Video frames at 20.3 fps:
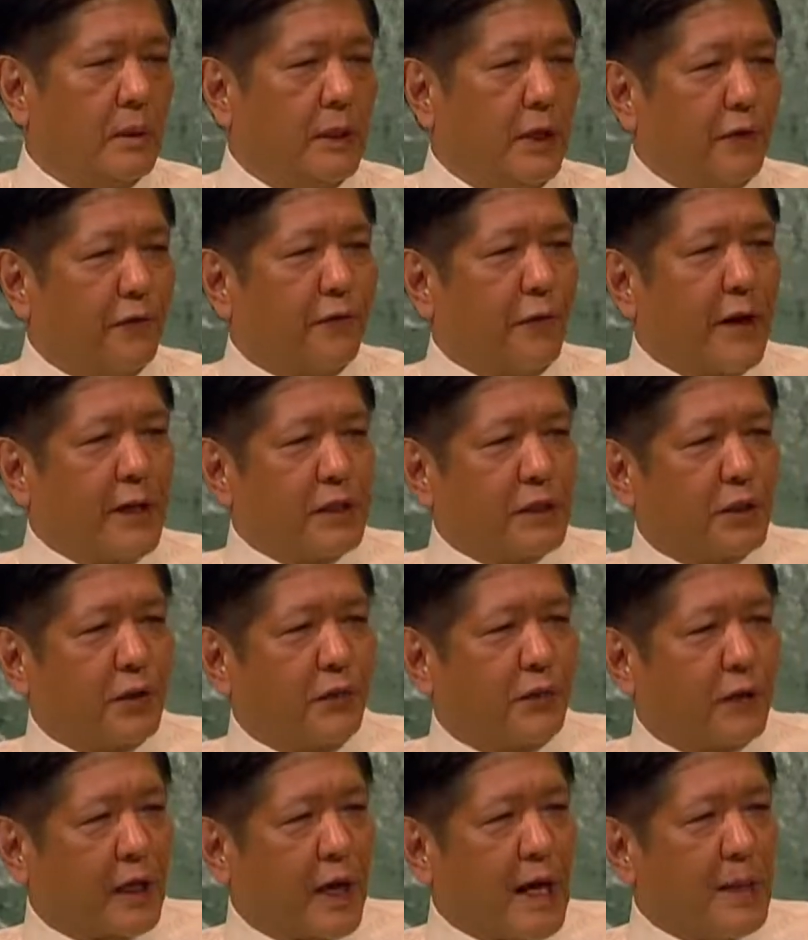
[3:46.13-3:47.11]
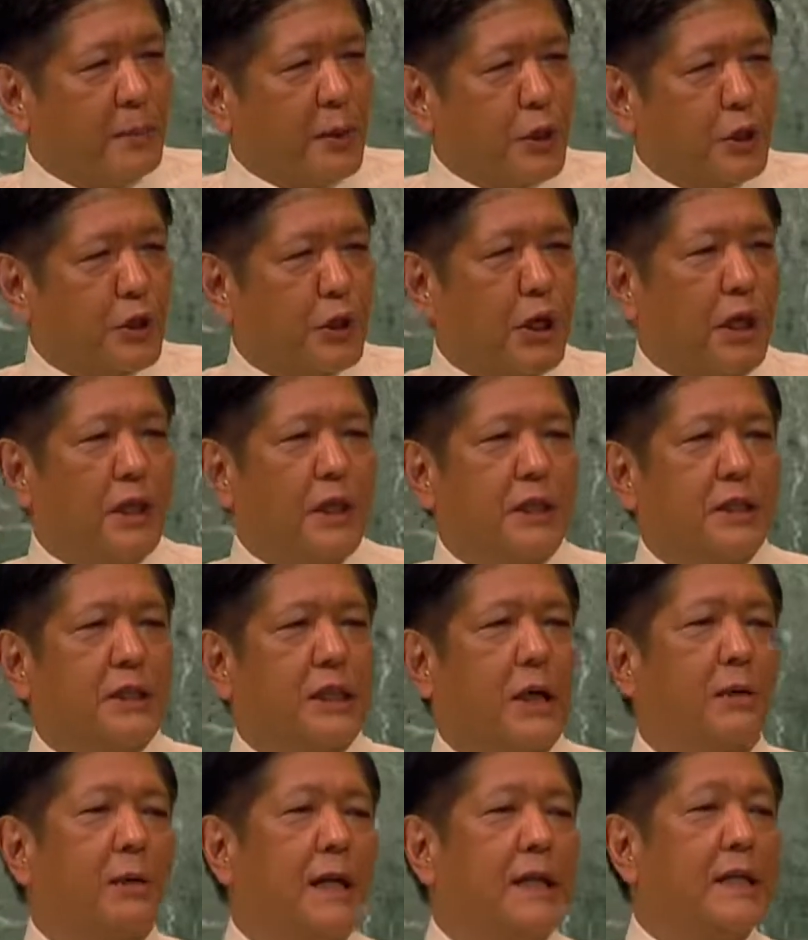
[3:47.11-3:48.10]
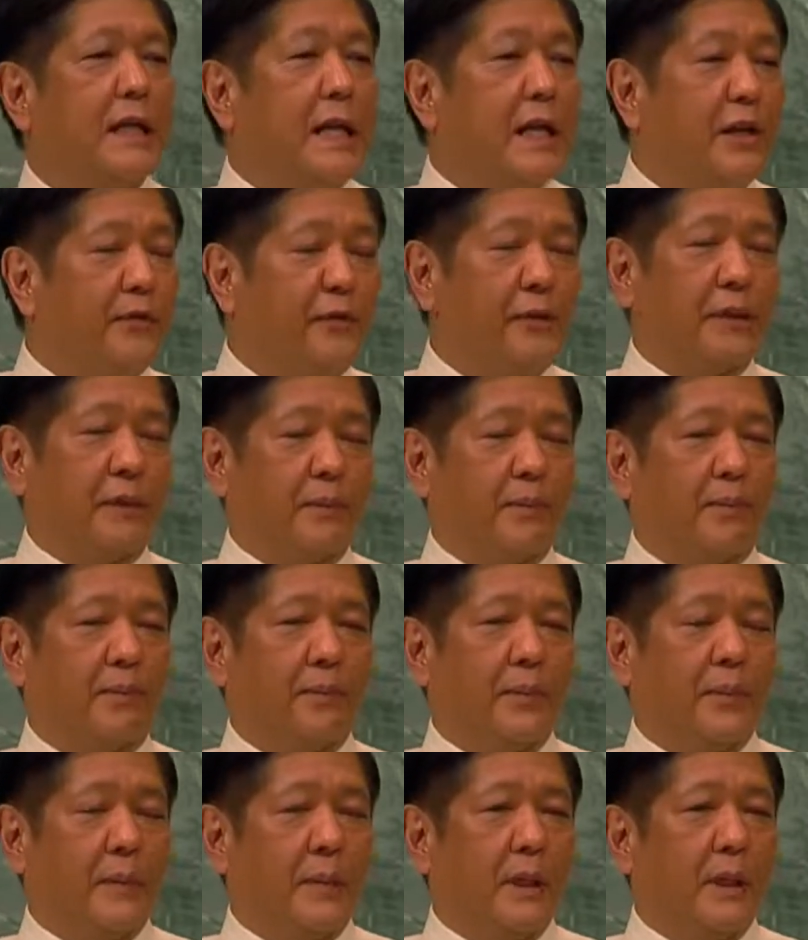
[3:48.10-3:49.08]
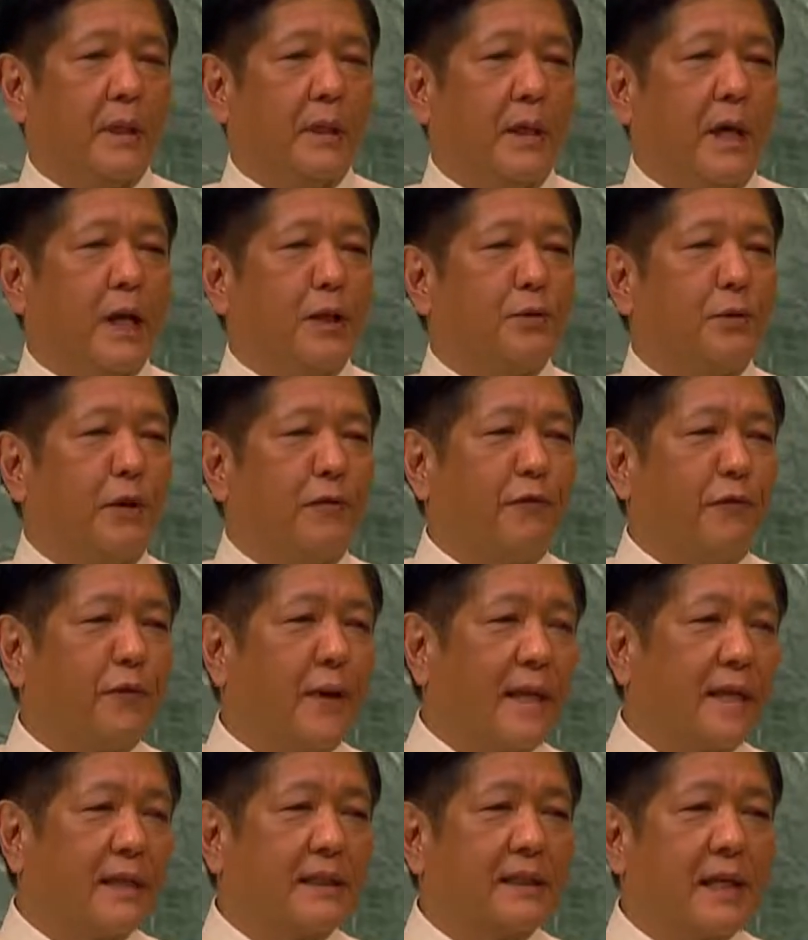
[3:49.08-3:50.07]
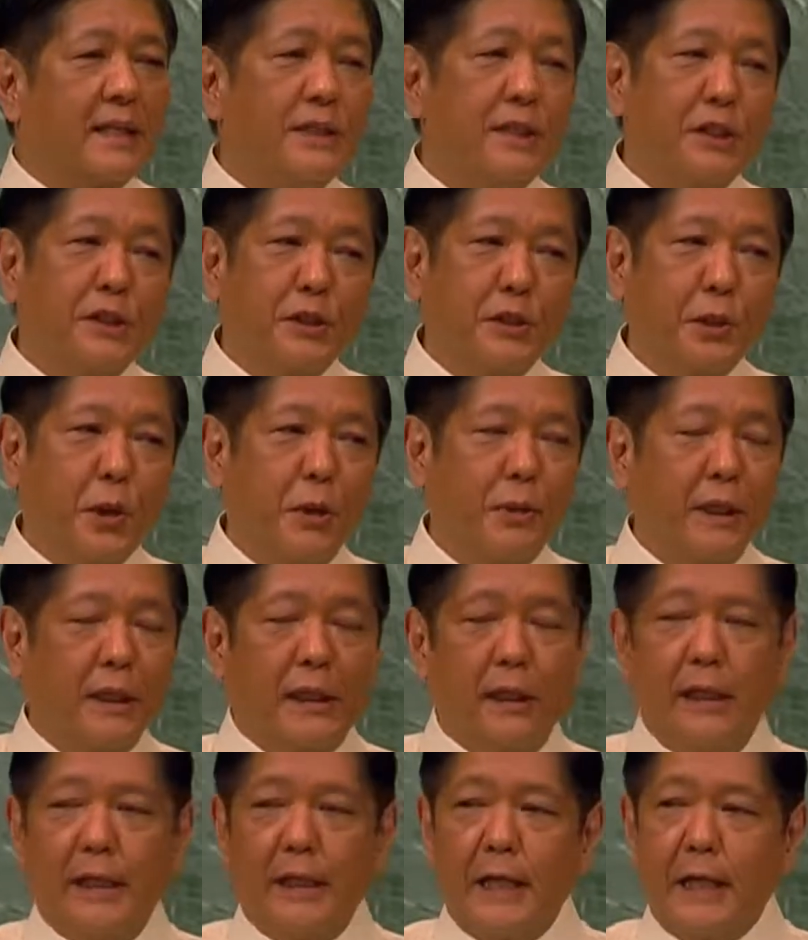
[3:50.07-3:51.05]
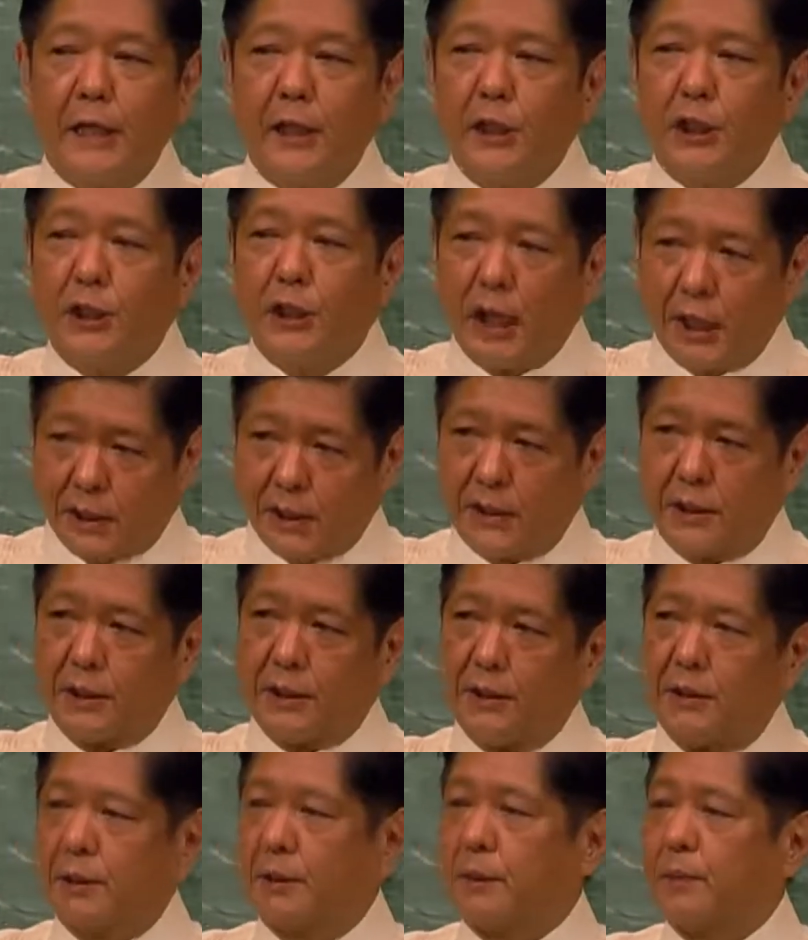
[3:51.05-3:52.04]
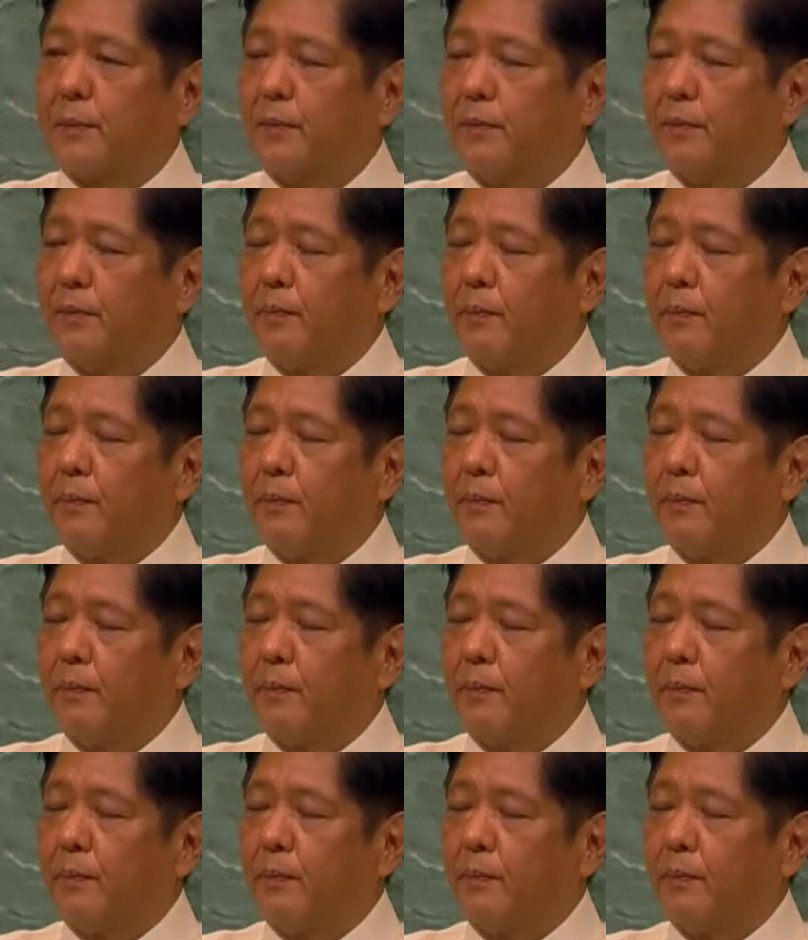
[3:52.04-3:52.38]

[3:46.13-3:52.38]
The effects of climate change are uneven and reflect an historical injustice.